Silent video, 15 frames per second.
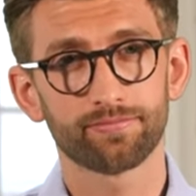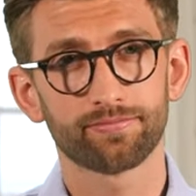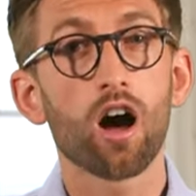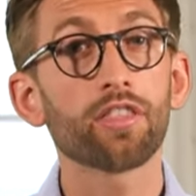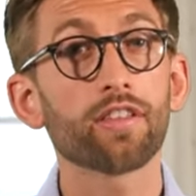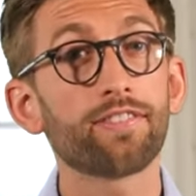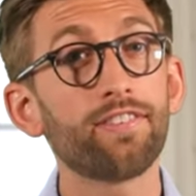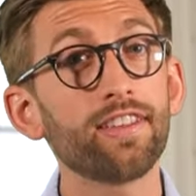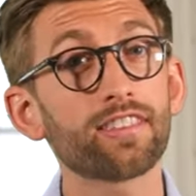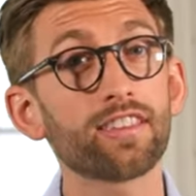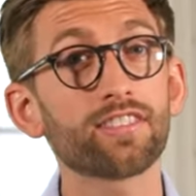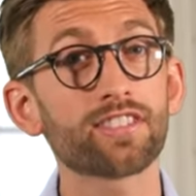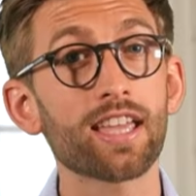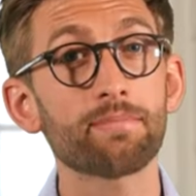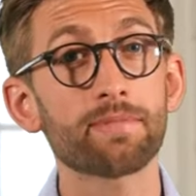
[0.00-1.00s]
On the fifth of
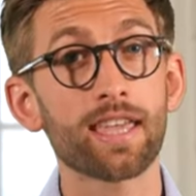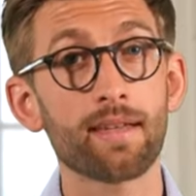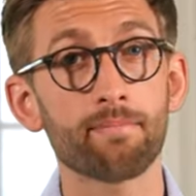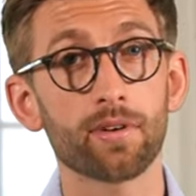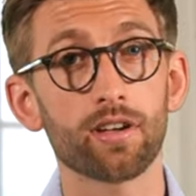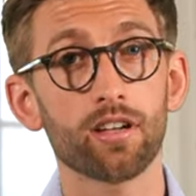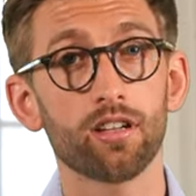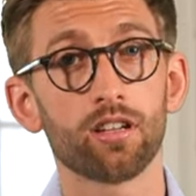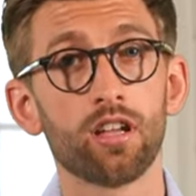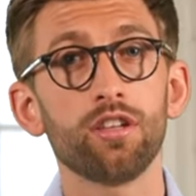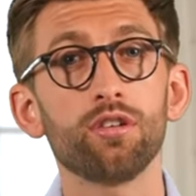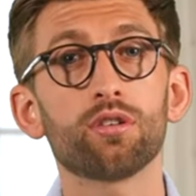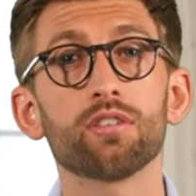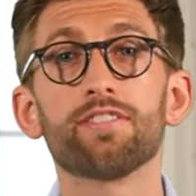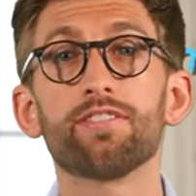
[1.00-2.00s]
September, you
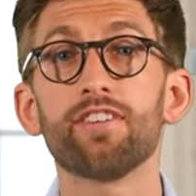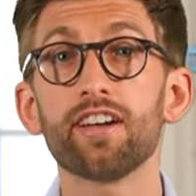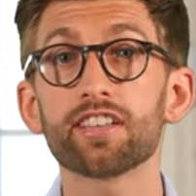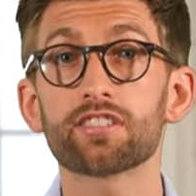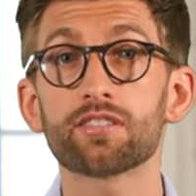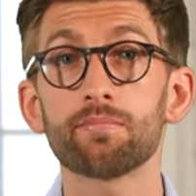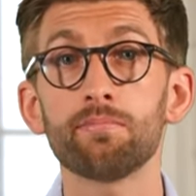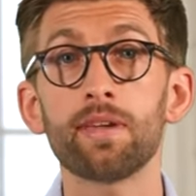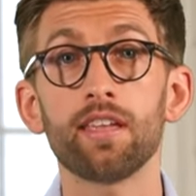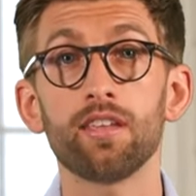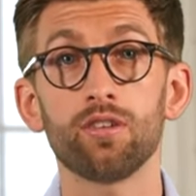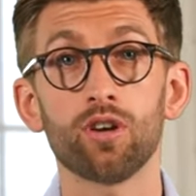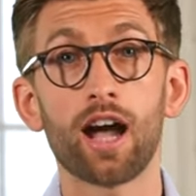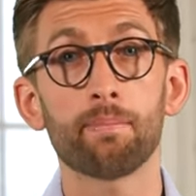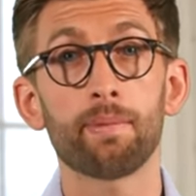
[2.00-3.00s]
can first submit
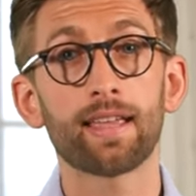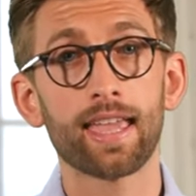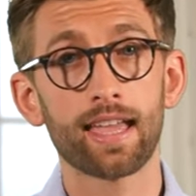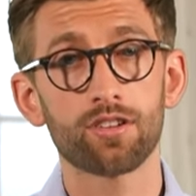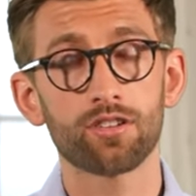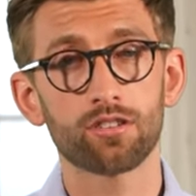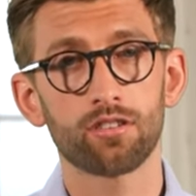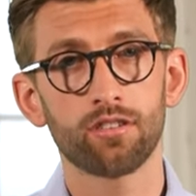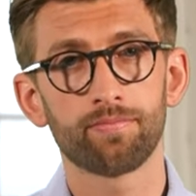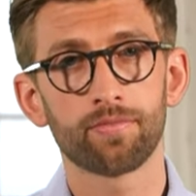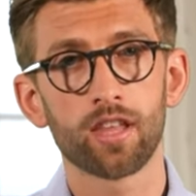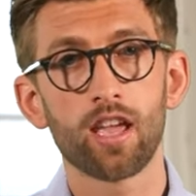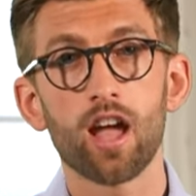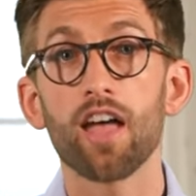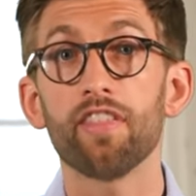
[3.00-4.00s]
your application,
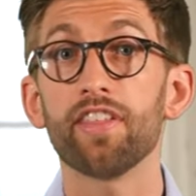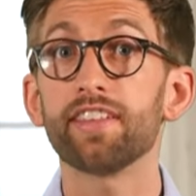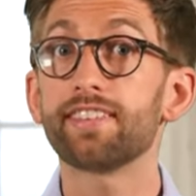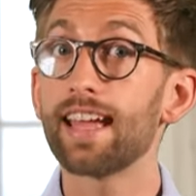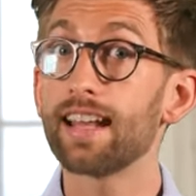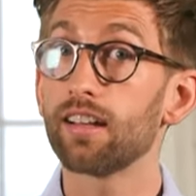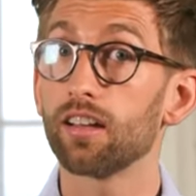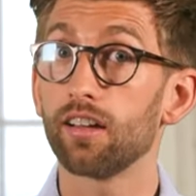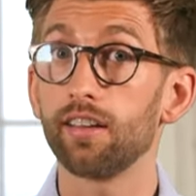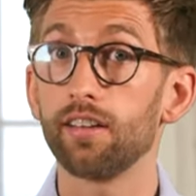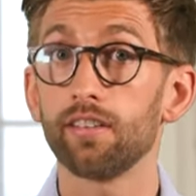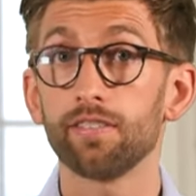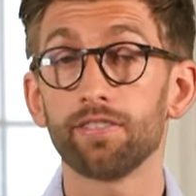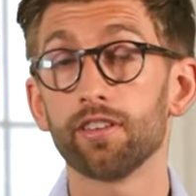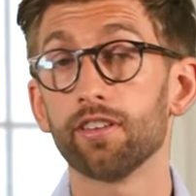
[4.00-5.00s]
and the deadline
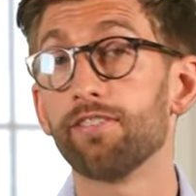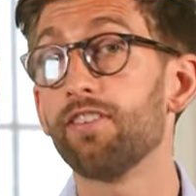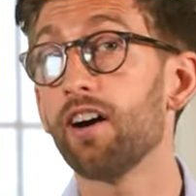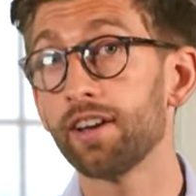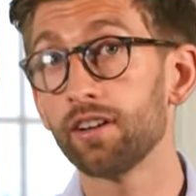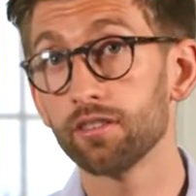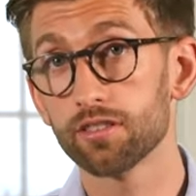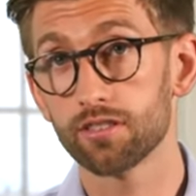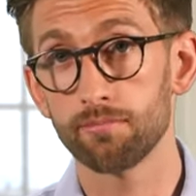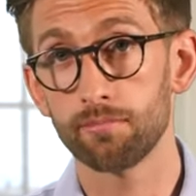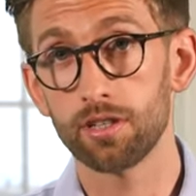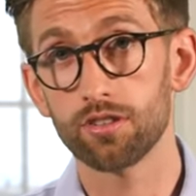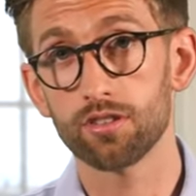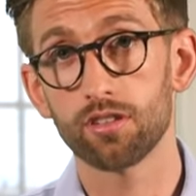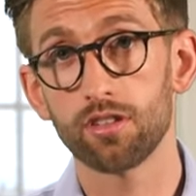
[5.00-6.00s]
for the final
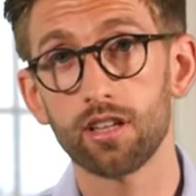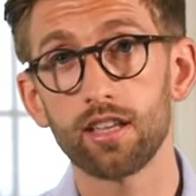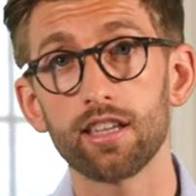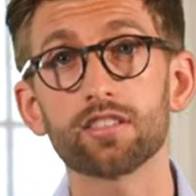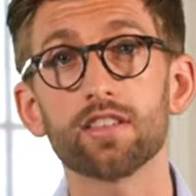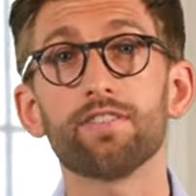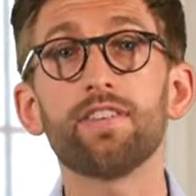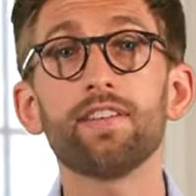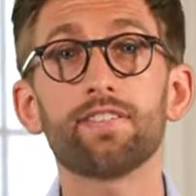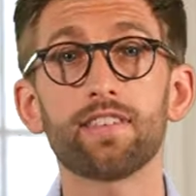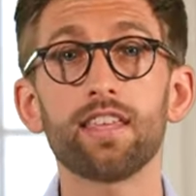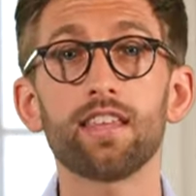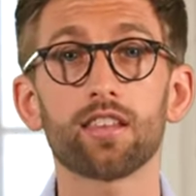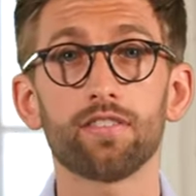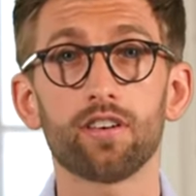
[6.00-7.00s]
submission is the
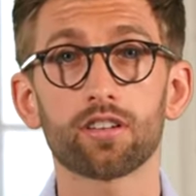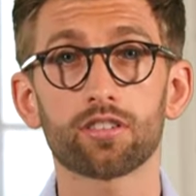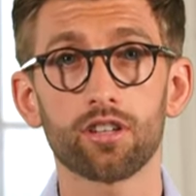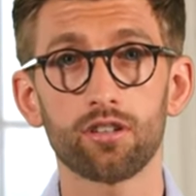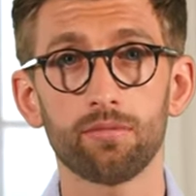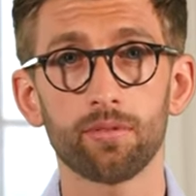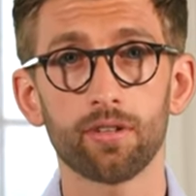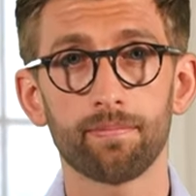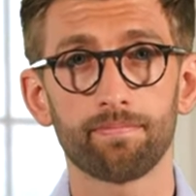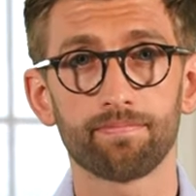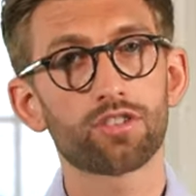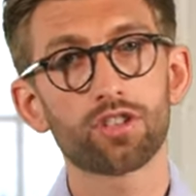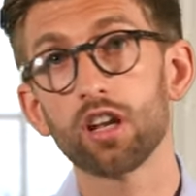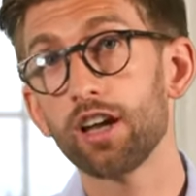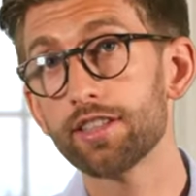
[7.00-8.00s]
fifteenth of October.
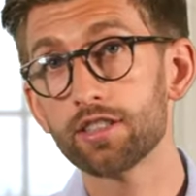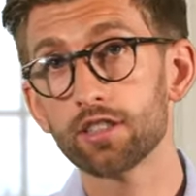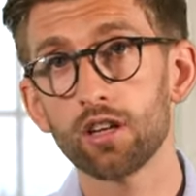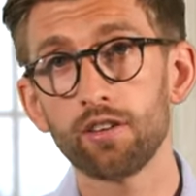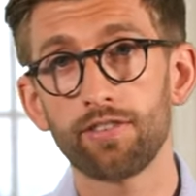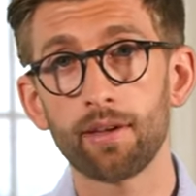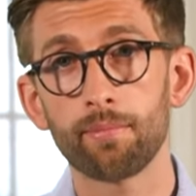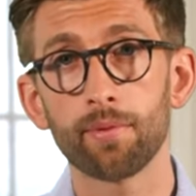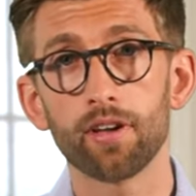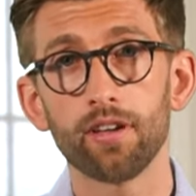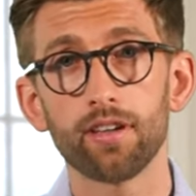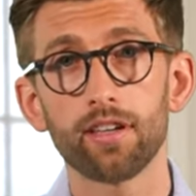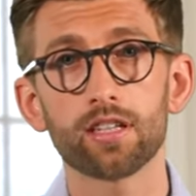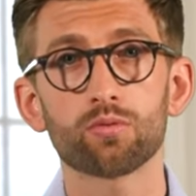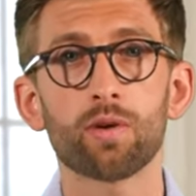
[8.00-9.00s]
July to November
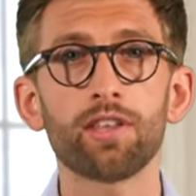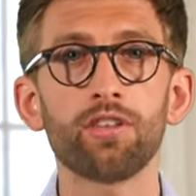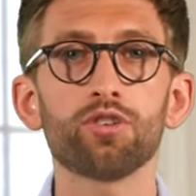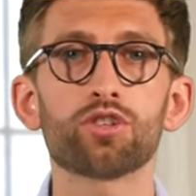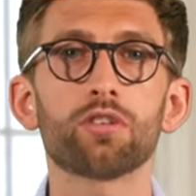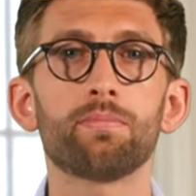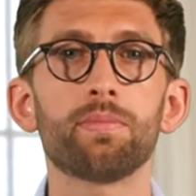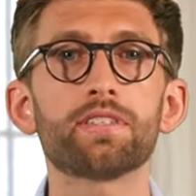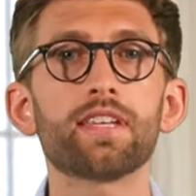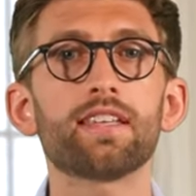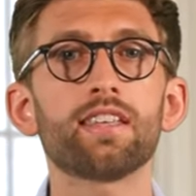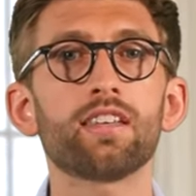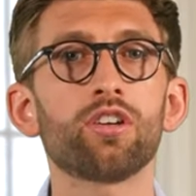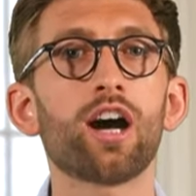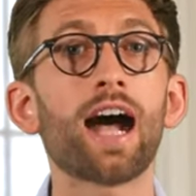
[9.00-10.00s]
is when you should be
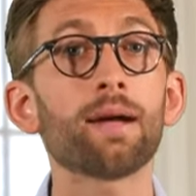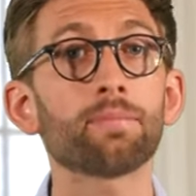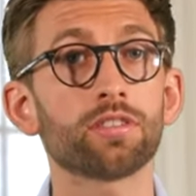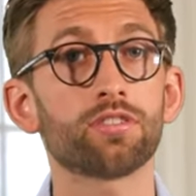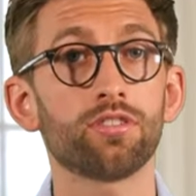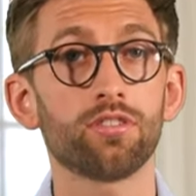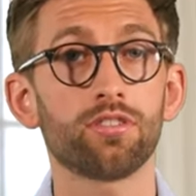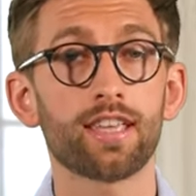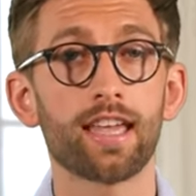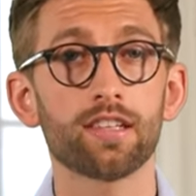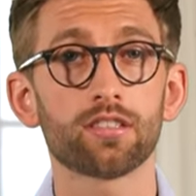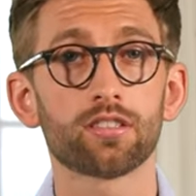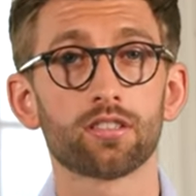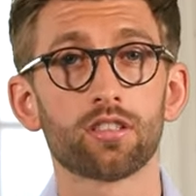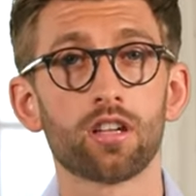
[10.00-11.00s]
sitting your aptitude
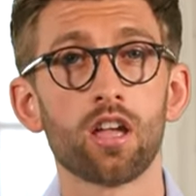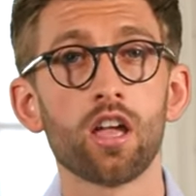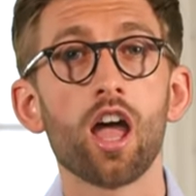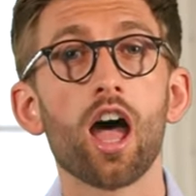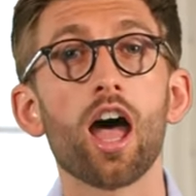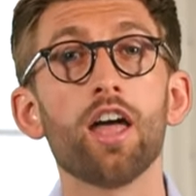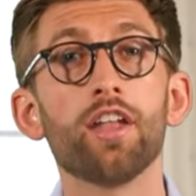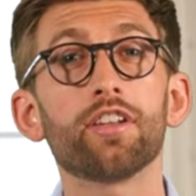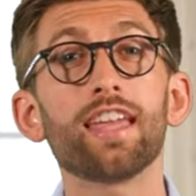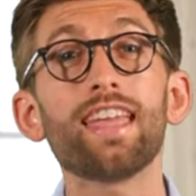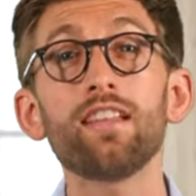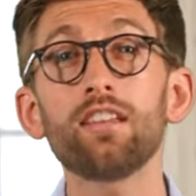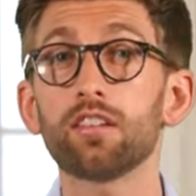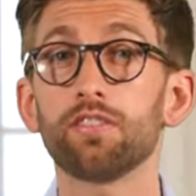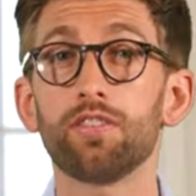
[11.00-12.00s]
test, and
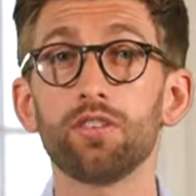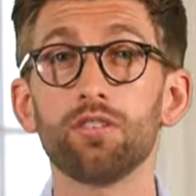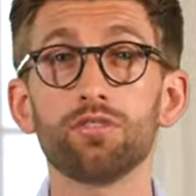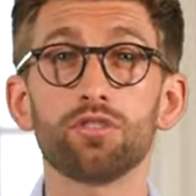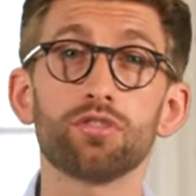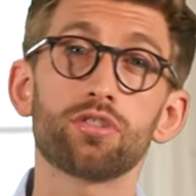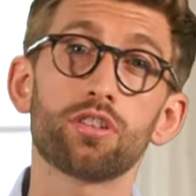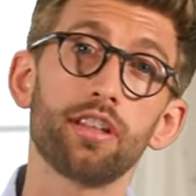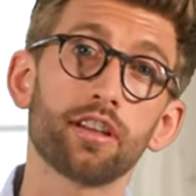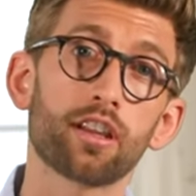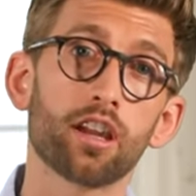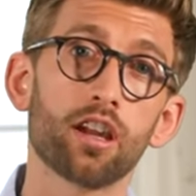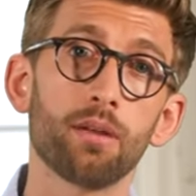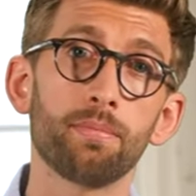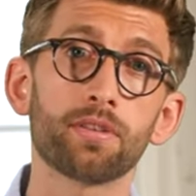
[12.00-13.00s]
interviews usually
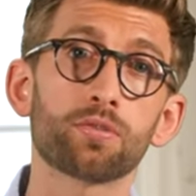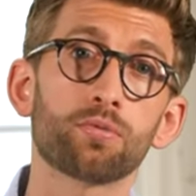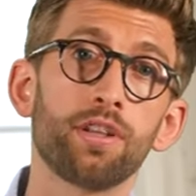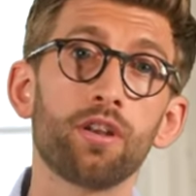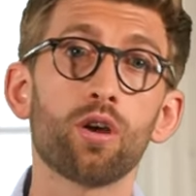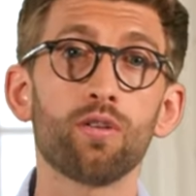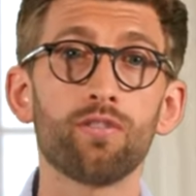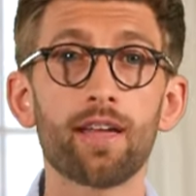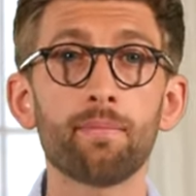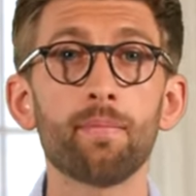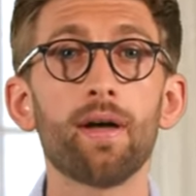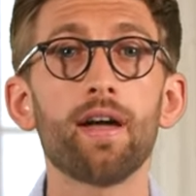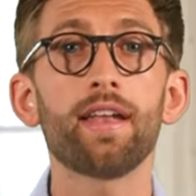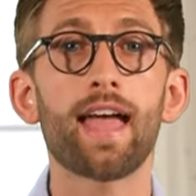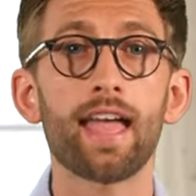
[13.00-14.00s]
occur between November
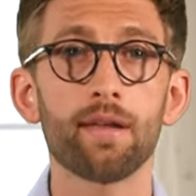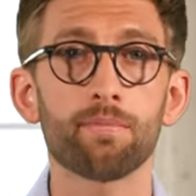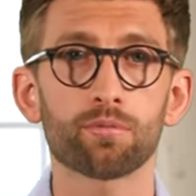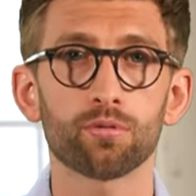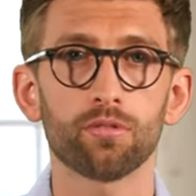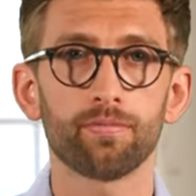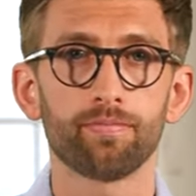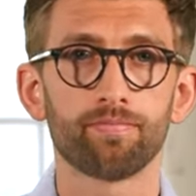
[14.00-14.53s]
and April.